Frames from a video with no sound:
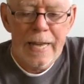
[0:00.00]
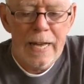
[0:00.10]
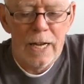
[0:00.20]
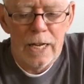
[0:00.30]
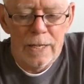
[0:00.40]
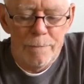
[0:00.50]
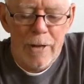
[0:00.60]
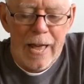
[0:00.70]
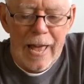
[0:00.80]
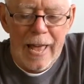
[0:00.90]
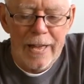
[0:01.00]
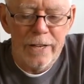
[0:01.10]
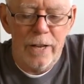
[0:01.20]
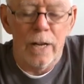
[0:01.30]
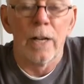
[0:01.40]

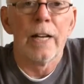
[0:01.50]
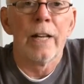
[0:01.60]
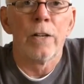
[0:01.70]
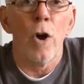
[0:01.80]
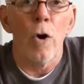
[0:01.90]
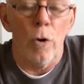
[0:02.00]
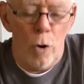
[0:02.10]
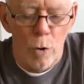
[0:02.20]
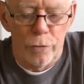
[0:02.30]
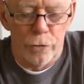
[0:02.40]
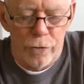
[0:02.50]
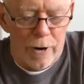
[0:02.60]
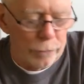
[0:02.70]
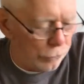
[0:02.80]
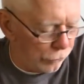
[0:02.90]
had an over
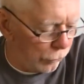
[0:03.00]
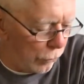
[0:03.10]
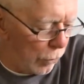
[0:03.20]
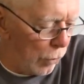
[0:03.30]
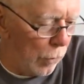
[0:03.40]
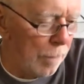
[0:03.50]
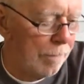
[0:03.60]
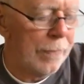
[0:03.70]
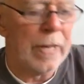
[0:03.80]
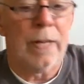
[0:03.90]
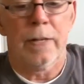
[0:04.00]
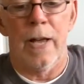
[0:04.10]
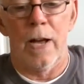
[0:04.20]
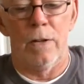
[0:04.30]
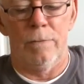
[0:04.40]
travel screw.
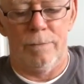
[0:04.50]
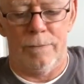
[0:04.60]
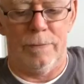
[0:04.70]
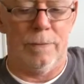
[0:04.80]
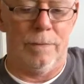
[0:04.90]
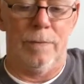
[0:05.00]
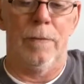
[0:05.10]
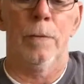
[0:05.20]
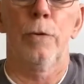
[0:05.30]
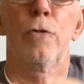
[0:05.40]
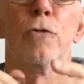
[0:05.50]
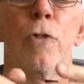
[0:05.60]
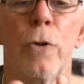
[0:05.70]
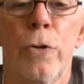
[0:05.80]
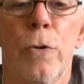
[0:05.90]
Now I want to
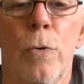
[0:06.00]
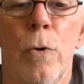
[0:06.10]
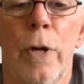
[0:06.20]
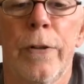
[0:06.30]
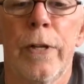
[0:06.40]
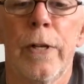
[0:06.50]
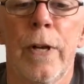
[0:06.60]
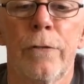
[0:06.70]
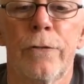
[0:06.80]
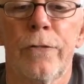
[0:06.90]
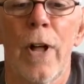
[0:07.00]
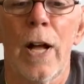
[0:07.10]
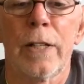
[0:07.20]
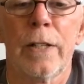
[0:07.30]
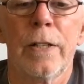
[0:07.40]
show you on the
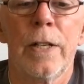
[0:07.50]
stock